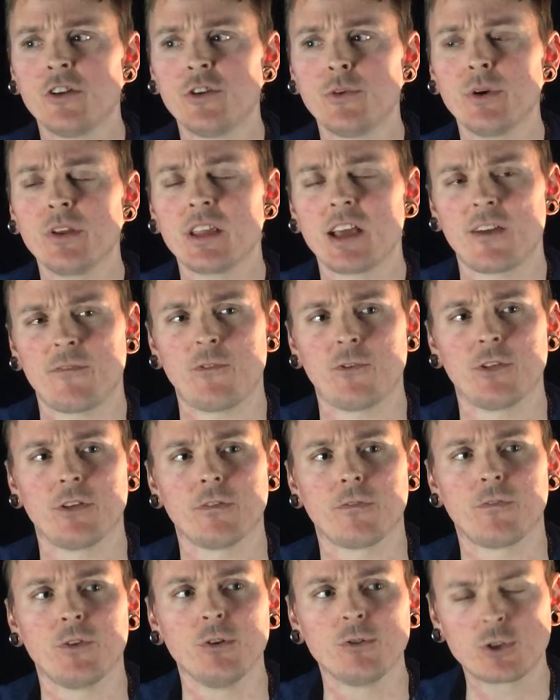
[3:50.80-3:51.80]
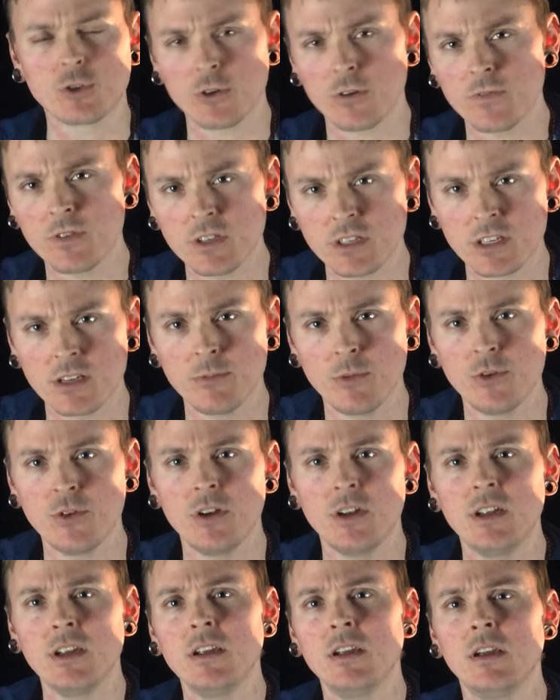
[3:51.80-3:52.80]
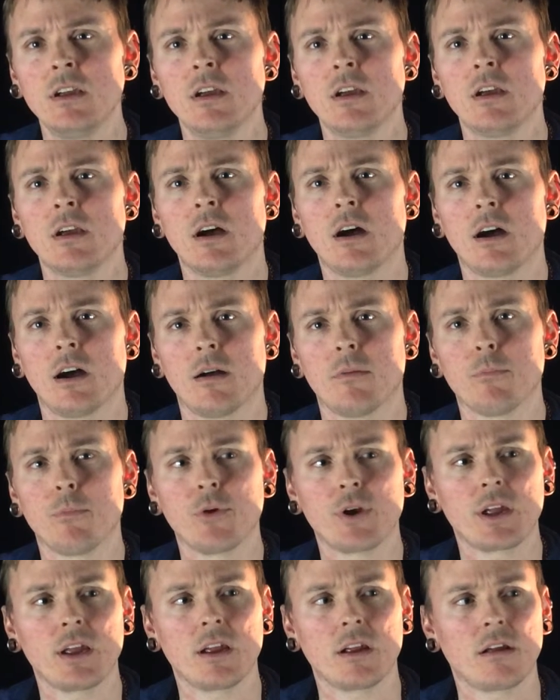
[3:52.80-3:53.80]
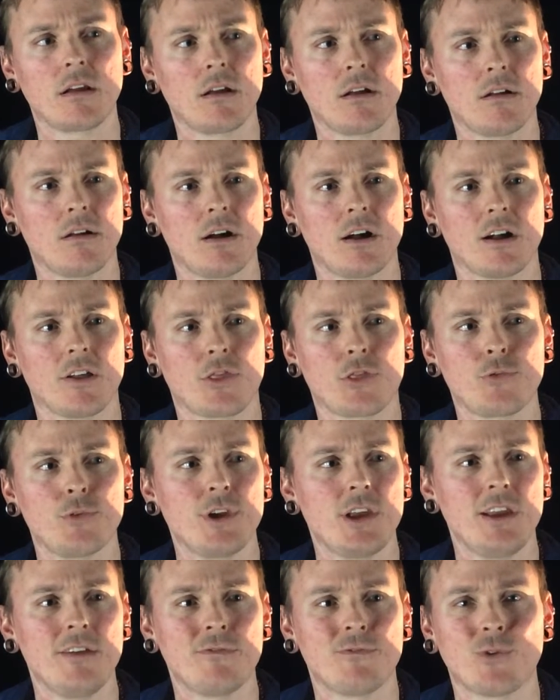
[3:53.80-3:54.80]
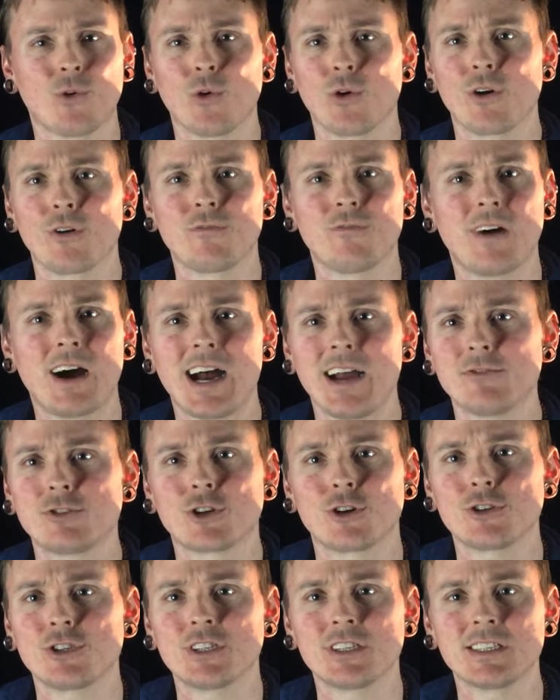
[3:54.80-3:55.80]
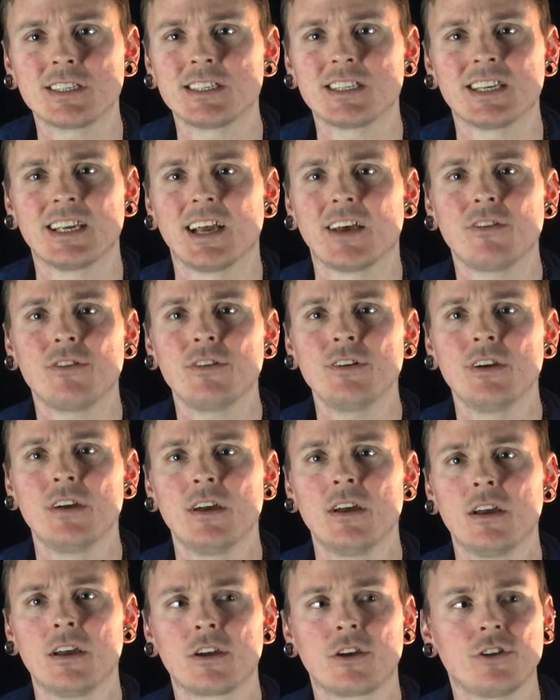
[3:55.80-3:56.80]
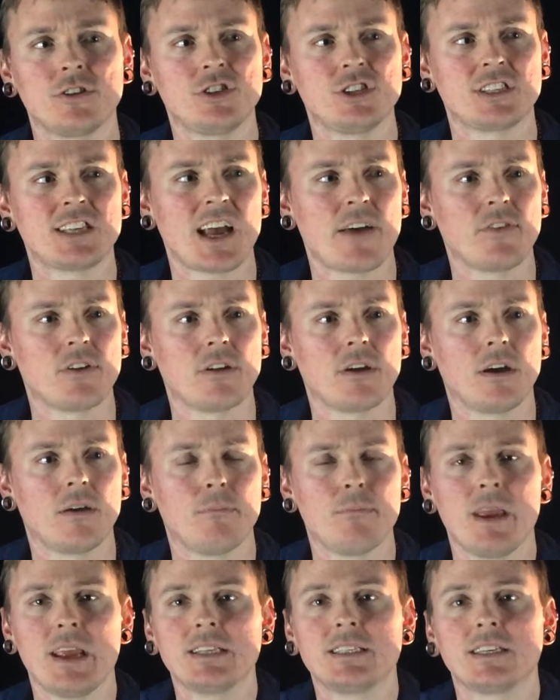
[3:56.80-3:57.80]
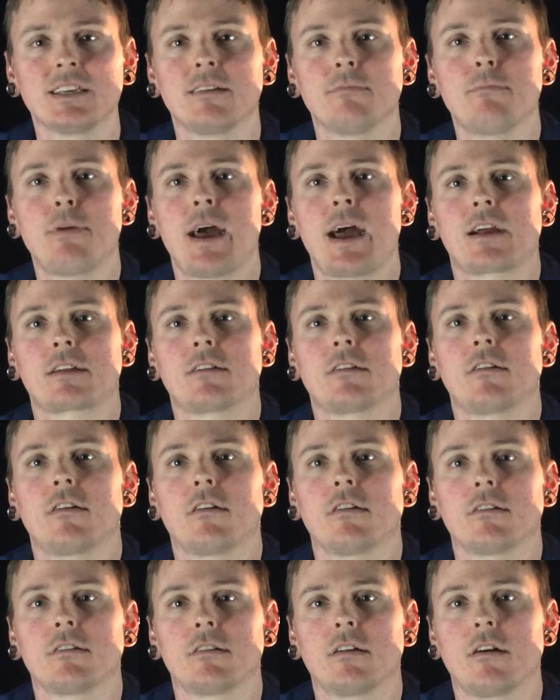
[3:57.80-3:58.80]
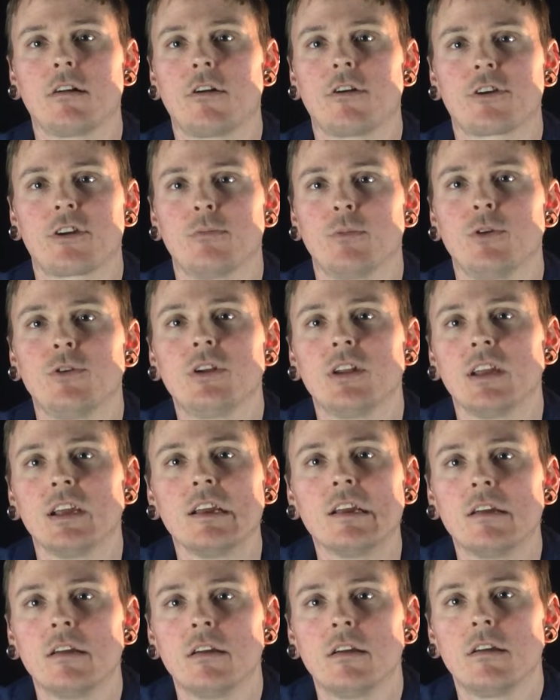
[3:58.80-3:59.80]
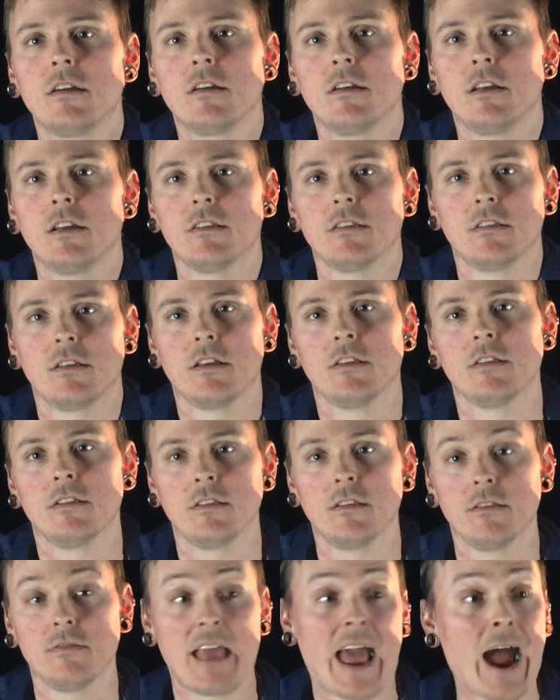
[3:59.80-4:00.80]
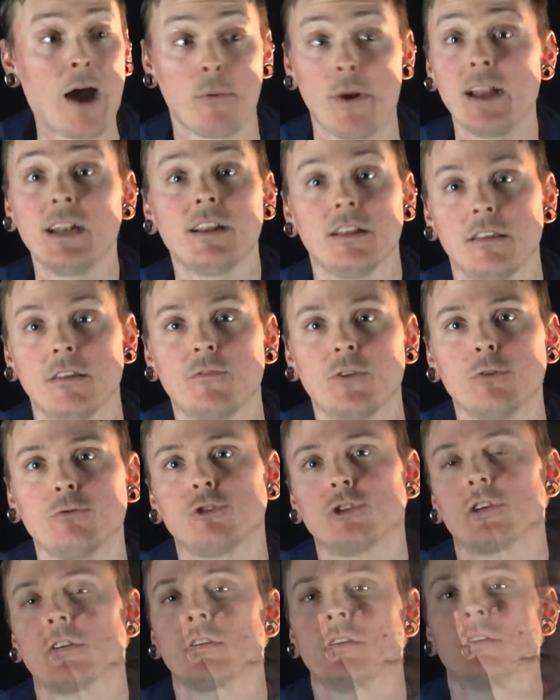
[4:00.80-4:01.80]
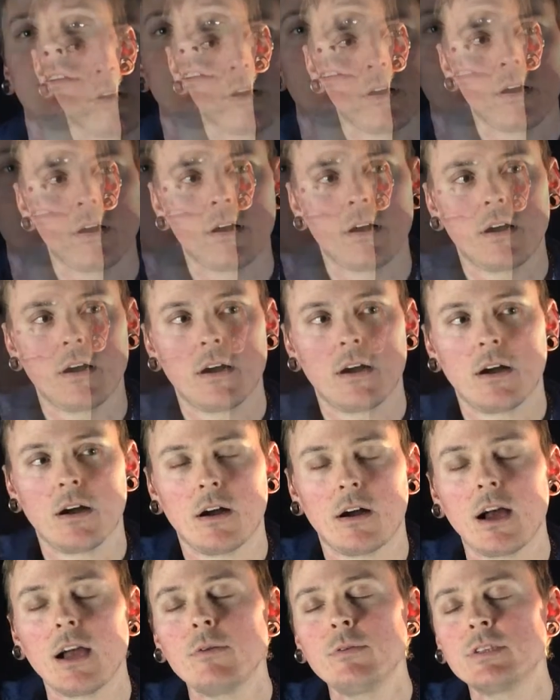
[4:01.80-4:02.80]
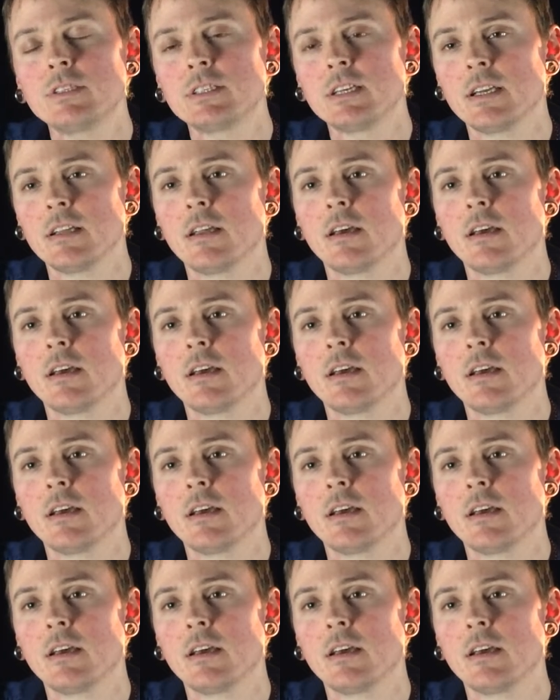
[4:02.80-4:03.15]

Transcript: doing that for the future of this community, bringing 3, 4, 5 churches together could just have an amazing impact on our community, in now and in the future. I would say